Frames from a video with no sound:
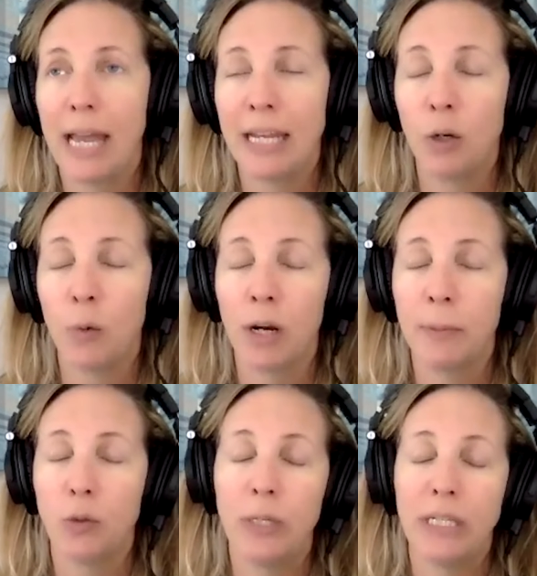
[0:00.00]
anywhere
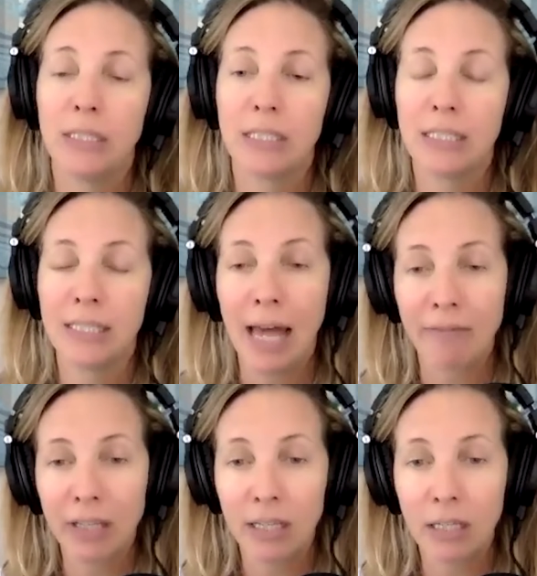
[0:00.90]
between
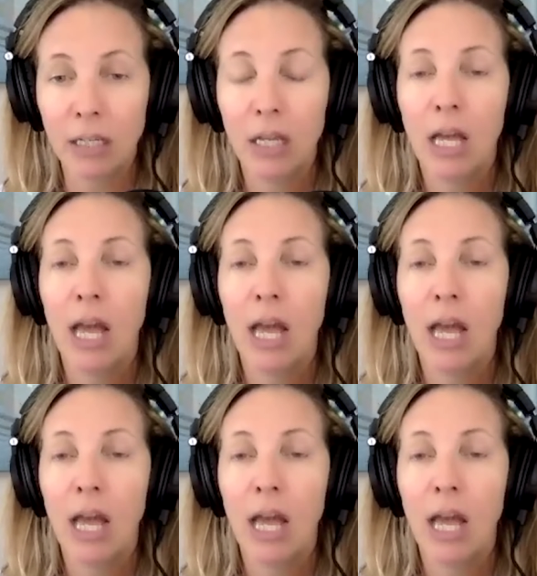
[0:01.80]
7